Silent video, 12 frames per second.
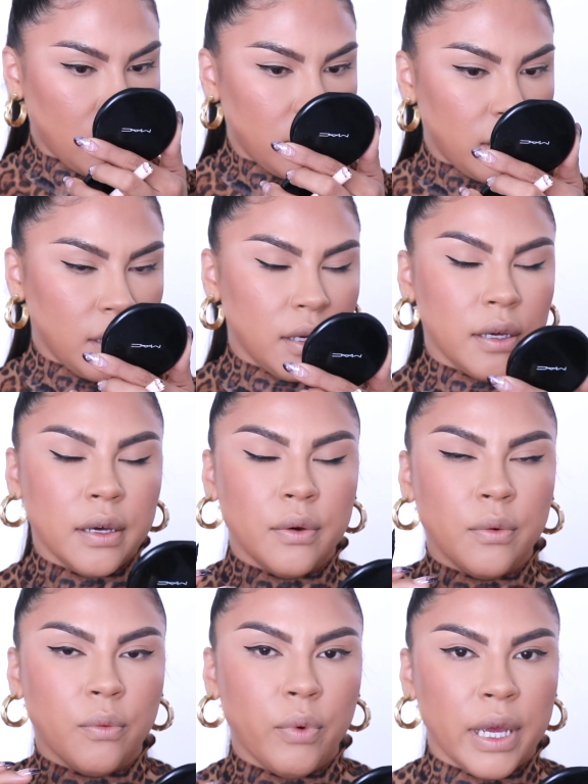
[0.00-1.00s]

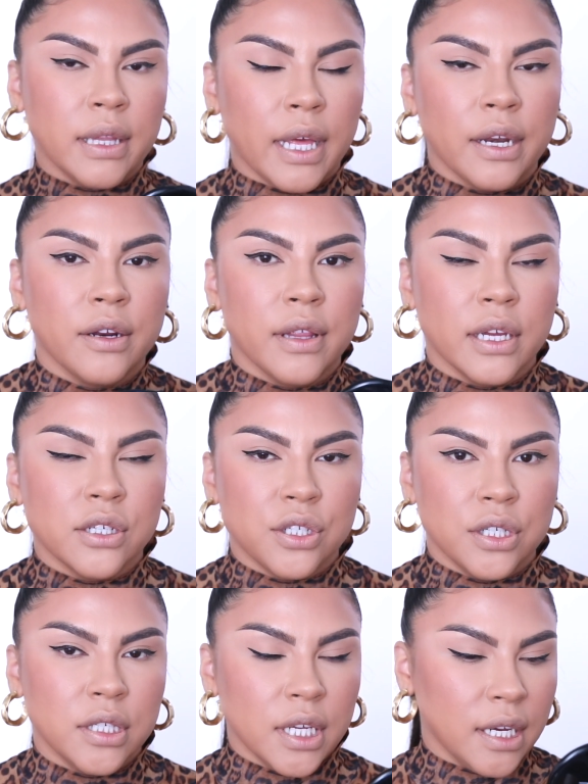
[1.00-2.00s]
the wing liner that
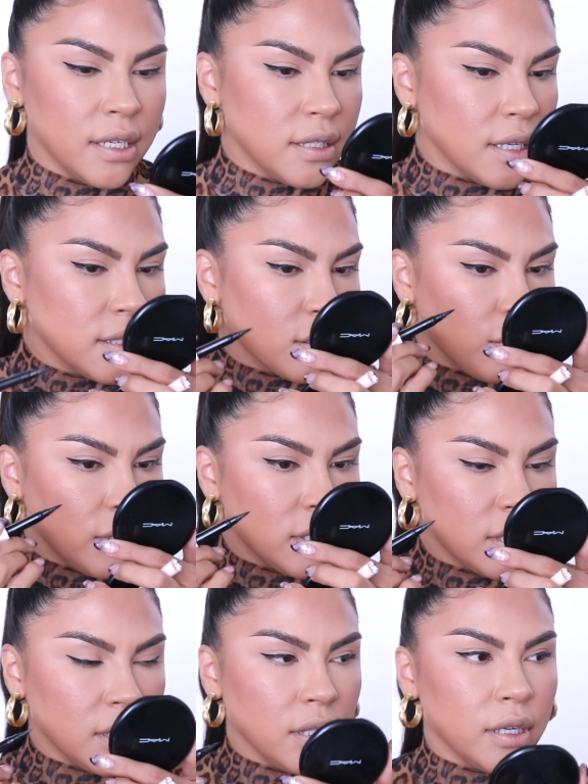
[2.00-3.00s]
she does is going
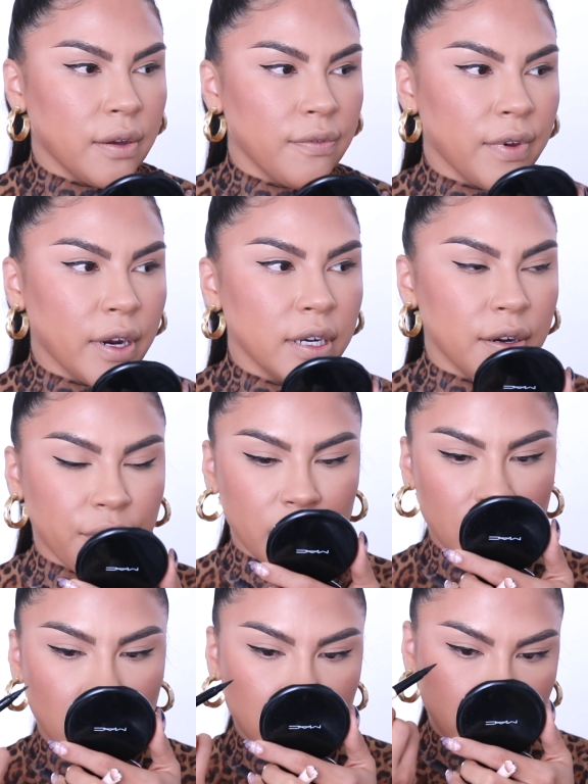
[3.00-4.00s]
to look very
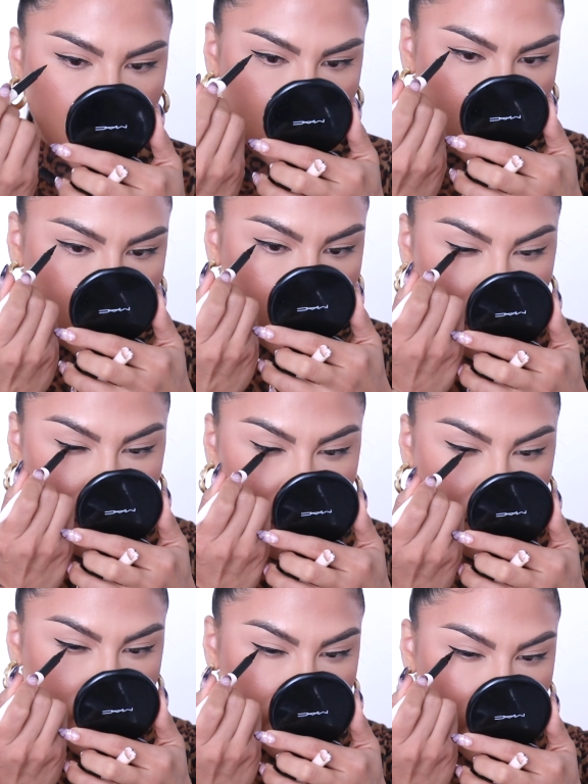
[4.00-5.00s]
different on me. She
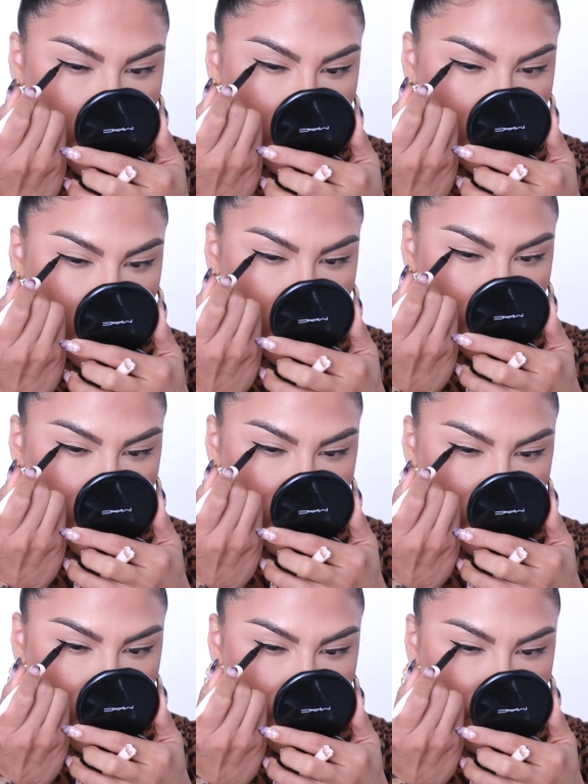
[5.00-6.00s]
has a very almond
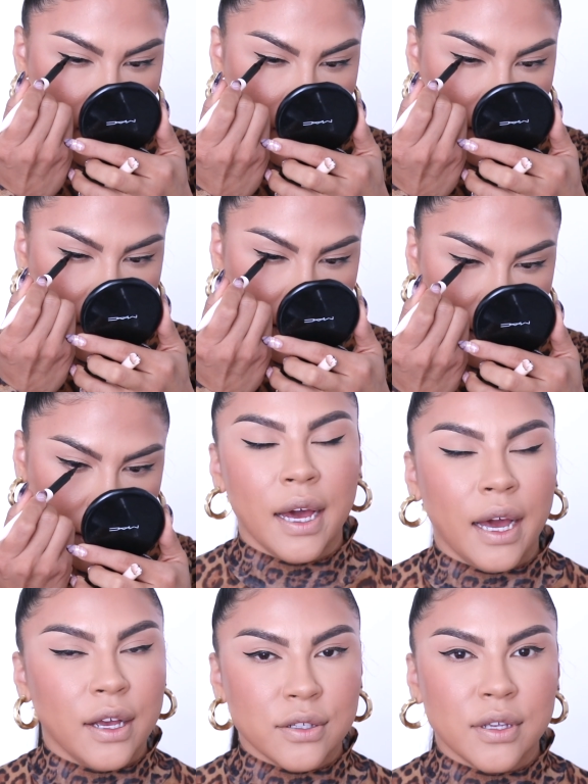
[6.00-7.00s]
shaped eye.
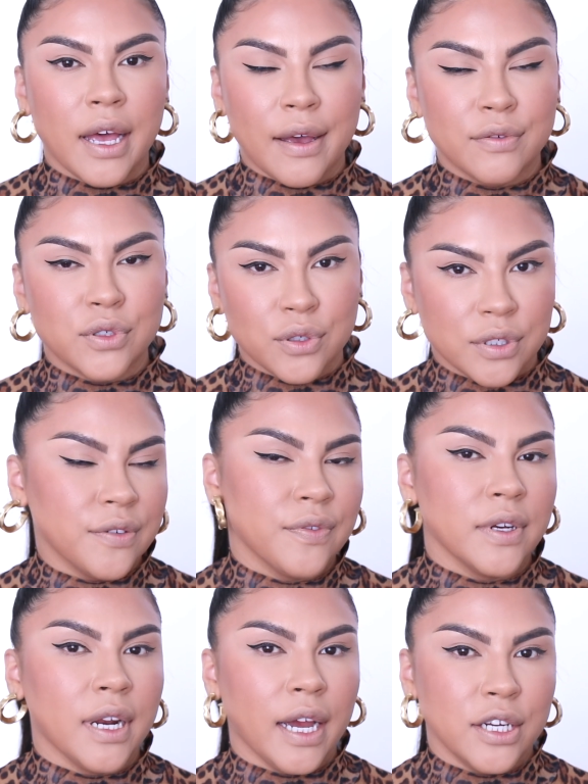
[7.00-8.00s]
I also have two different eye